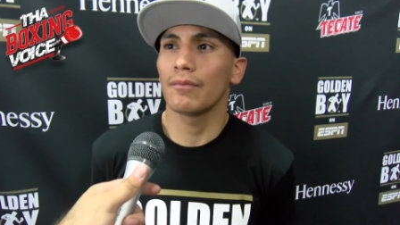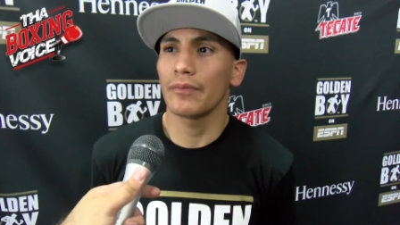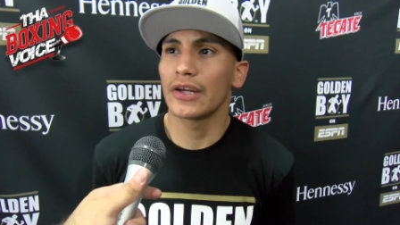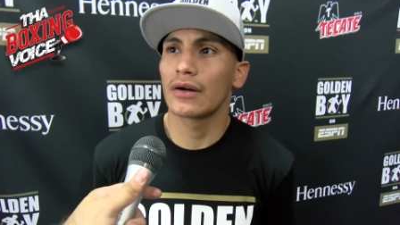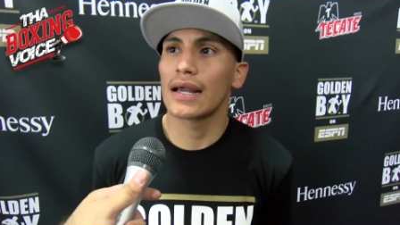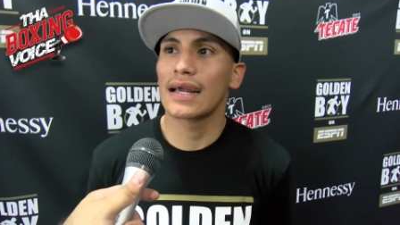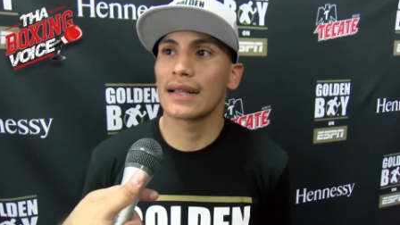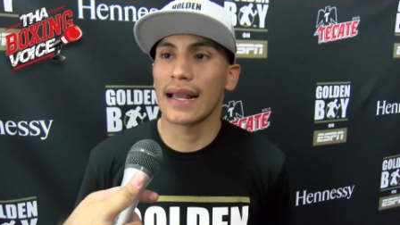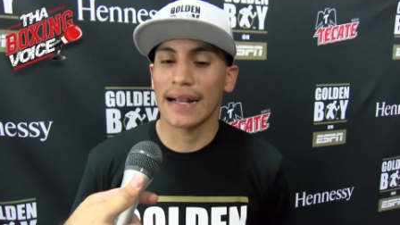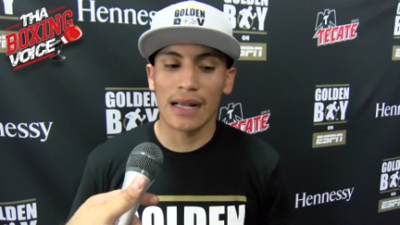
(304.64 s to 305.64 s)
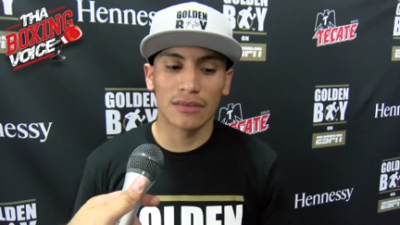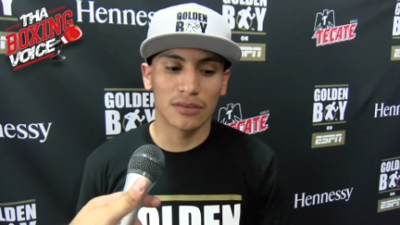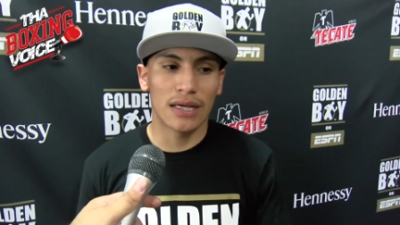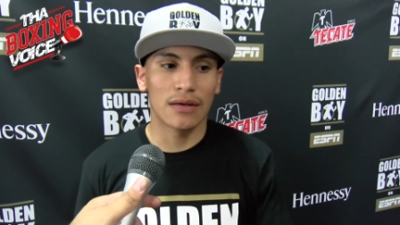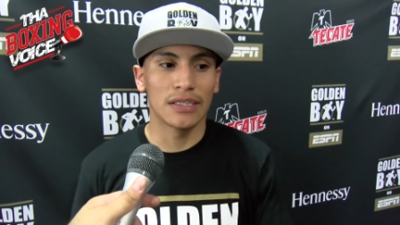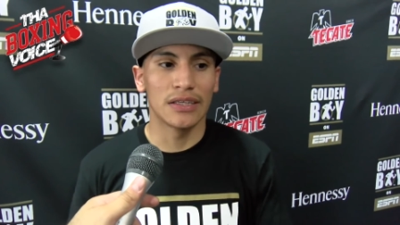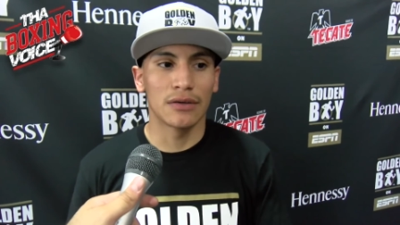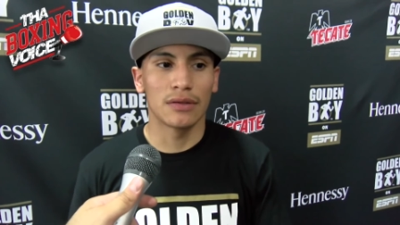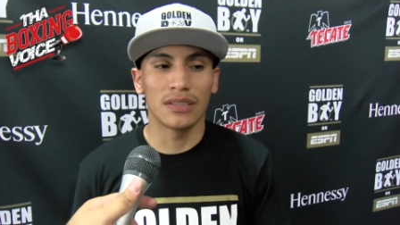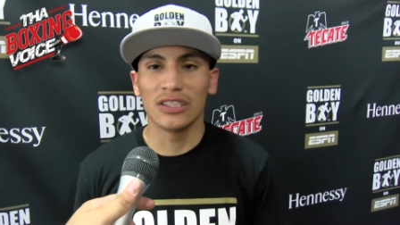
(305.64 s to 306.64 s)
you know that that cancels out. You
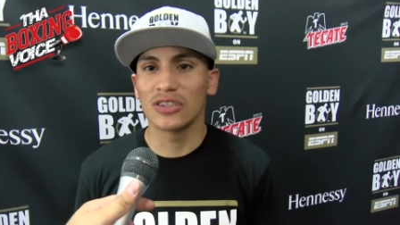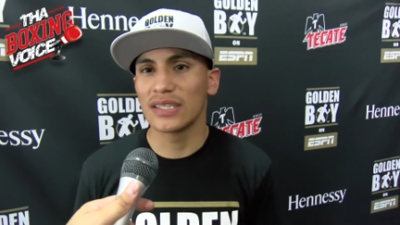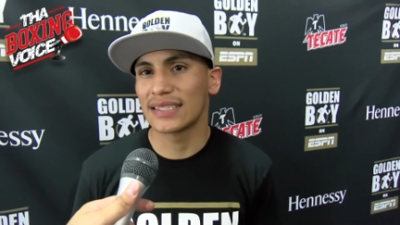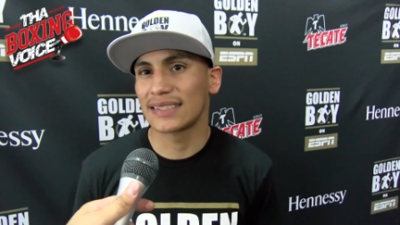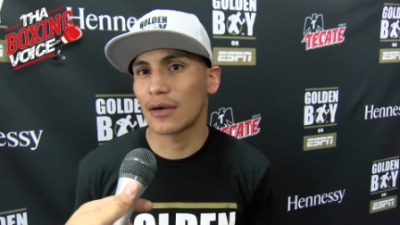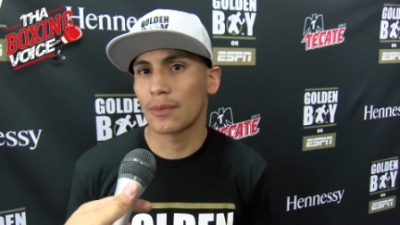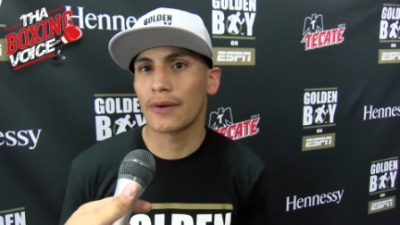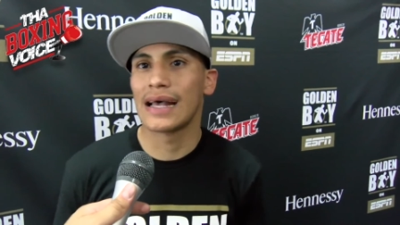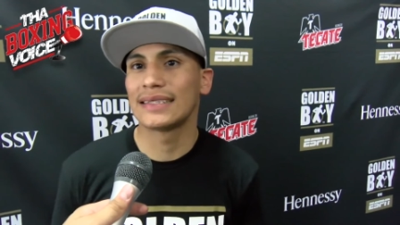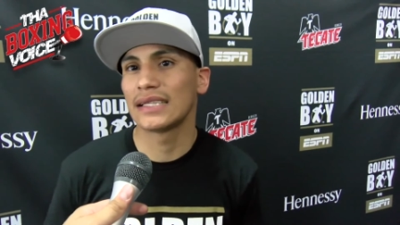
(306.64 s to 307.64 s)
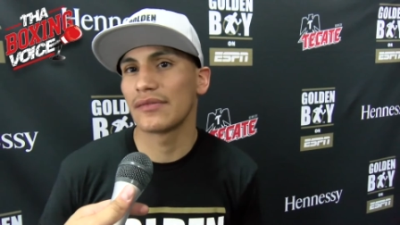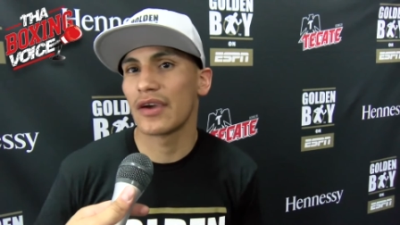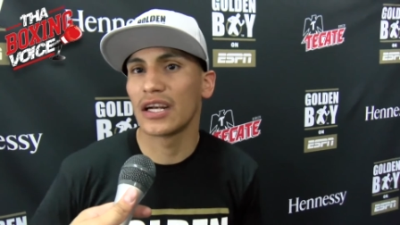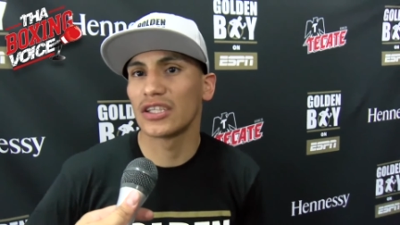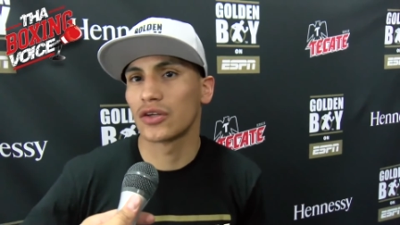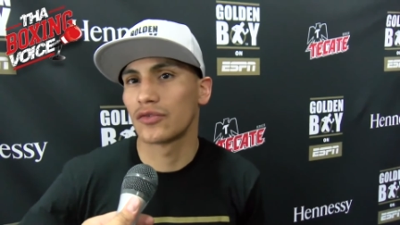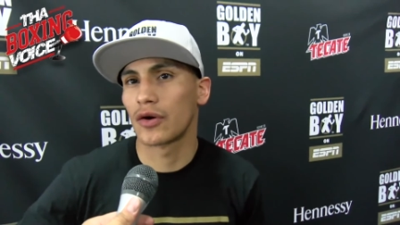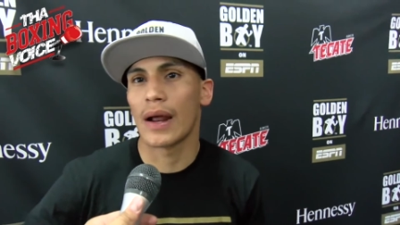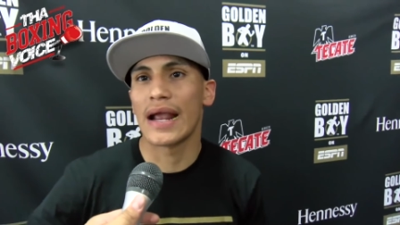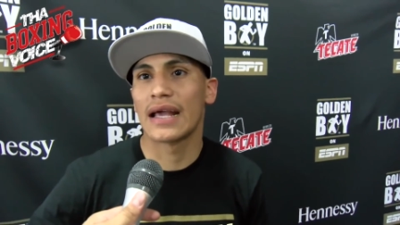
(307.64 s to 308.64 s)
know, usually the southpaw has the advantage over
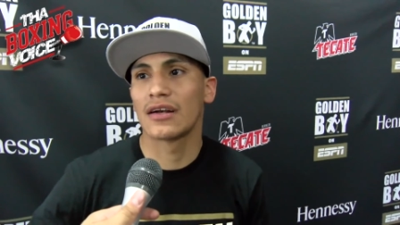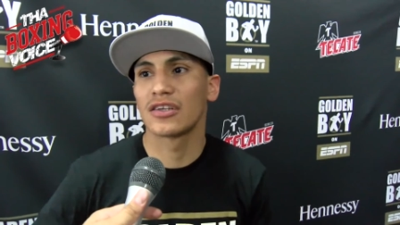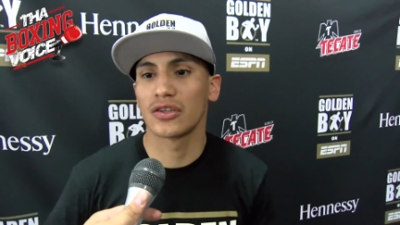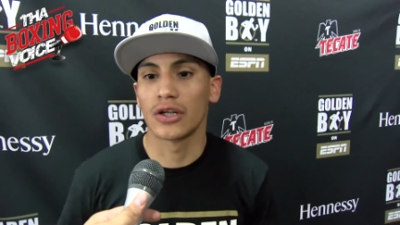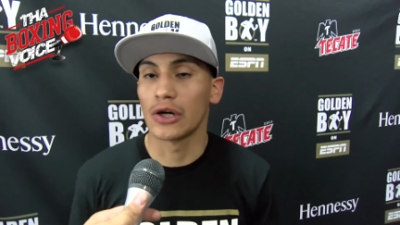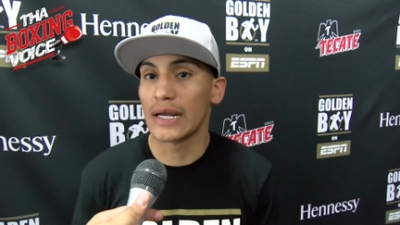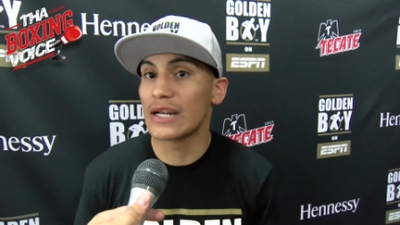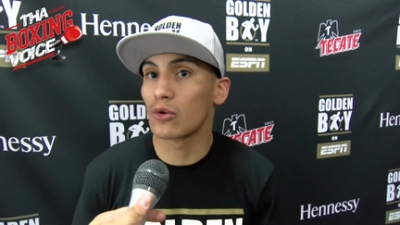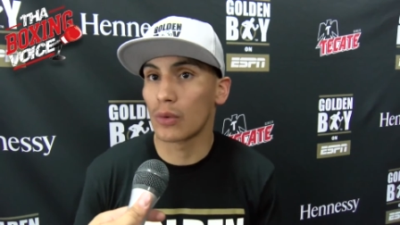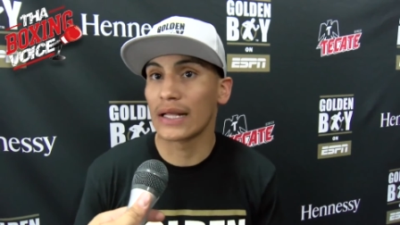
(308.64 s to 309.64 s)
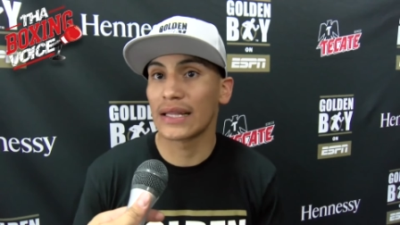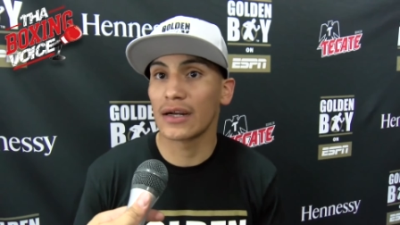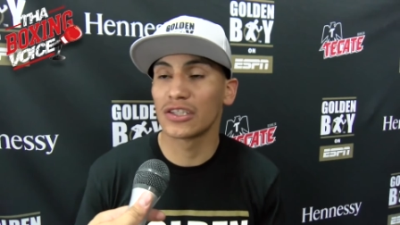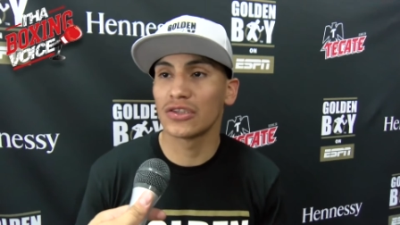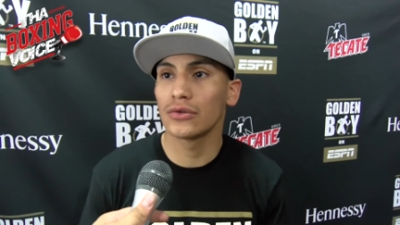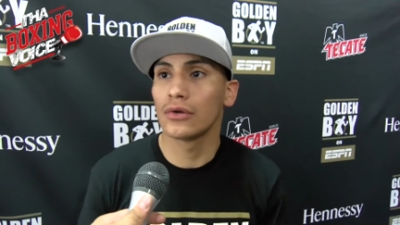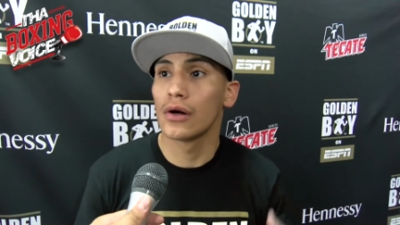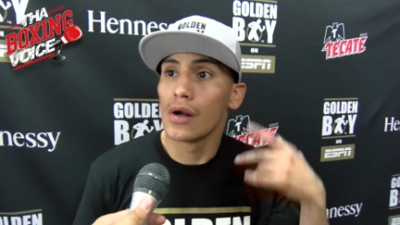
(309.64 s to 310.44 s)
right-hander, so they're equal right there too.